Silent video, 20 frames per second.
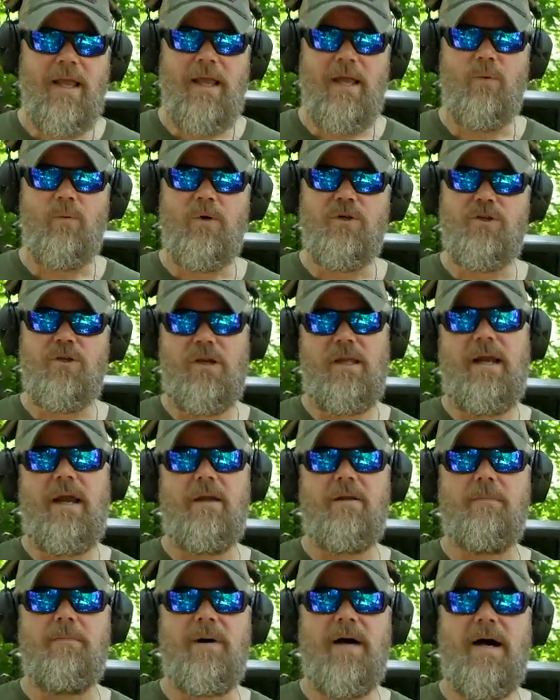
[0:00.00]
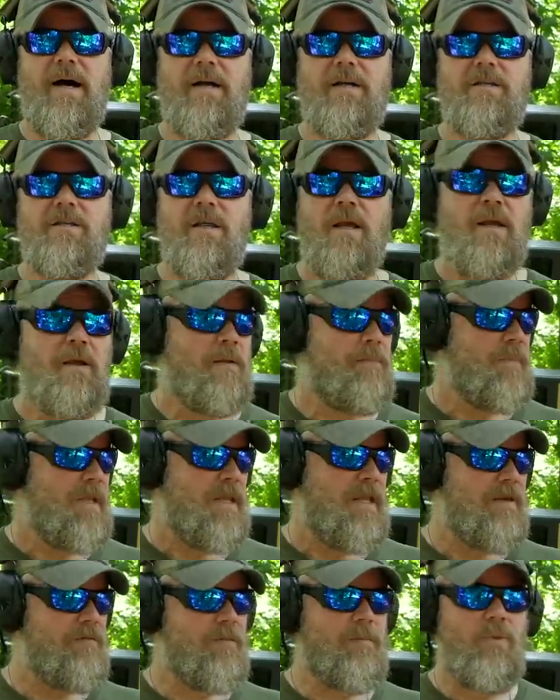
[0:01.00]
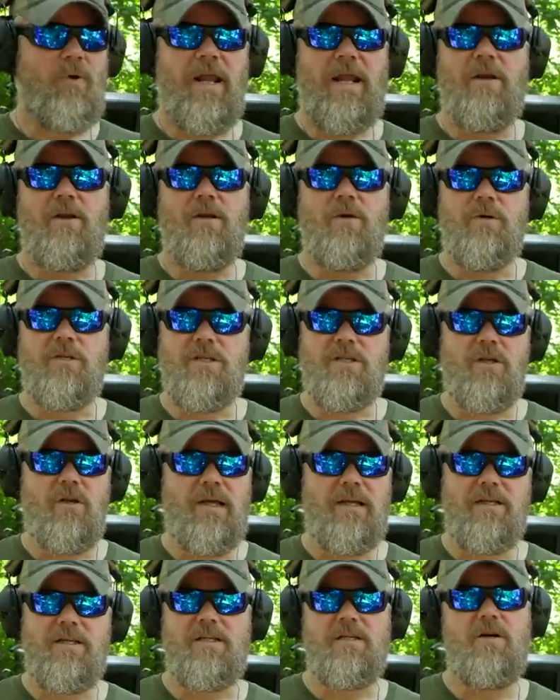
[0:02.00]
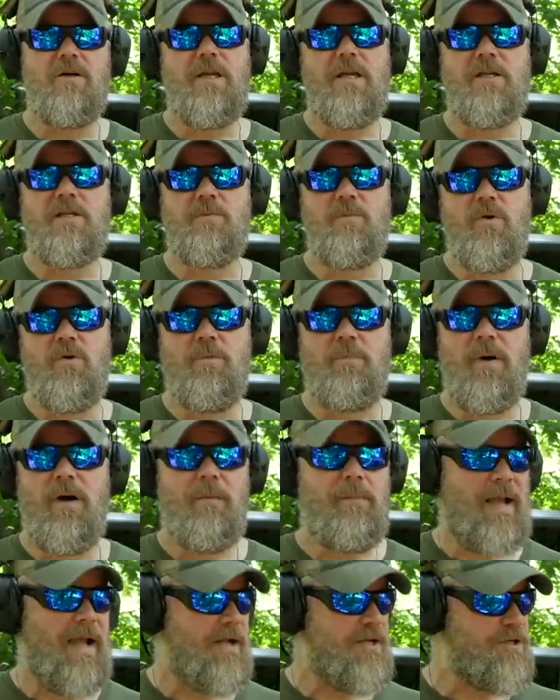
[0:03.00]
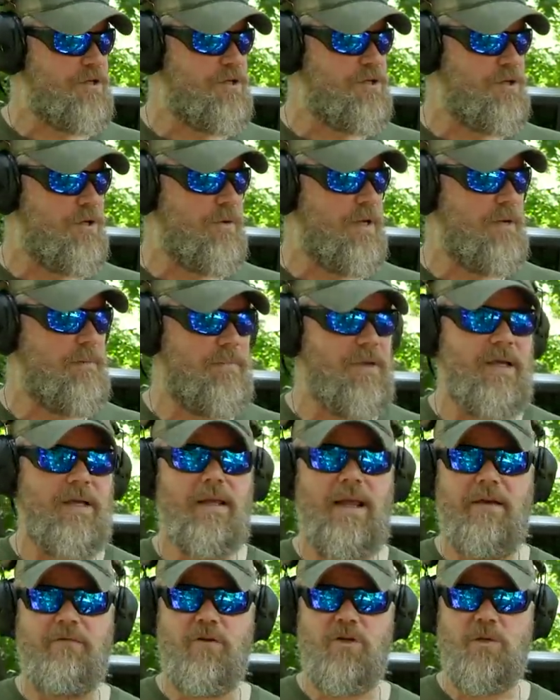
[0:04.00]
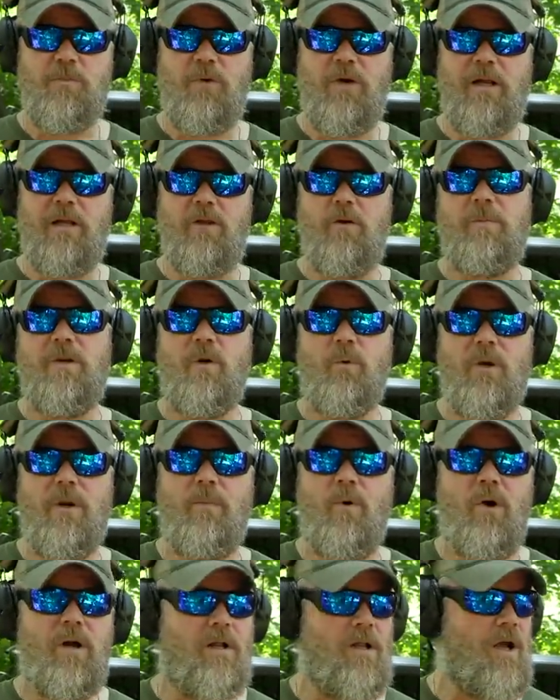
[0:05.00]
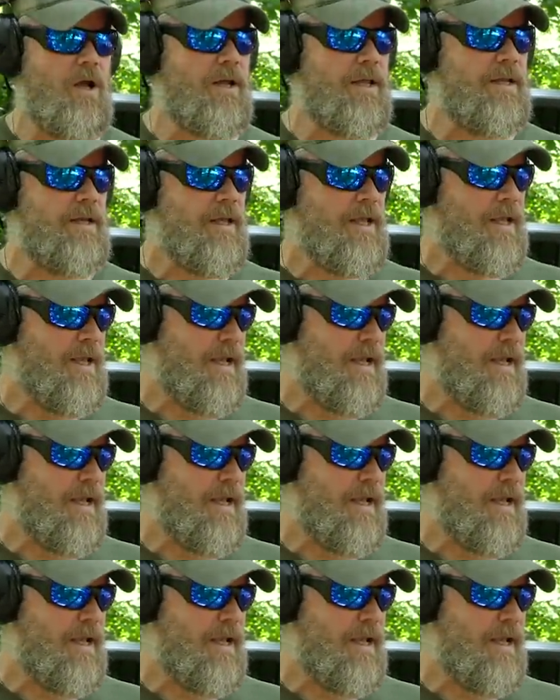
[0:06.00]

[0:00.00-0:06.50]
And we took it out of the box, even brand new. It still had a silky smooth pump action to it, but after spraying a little bit of rim oil on it,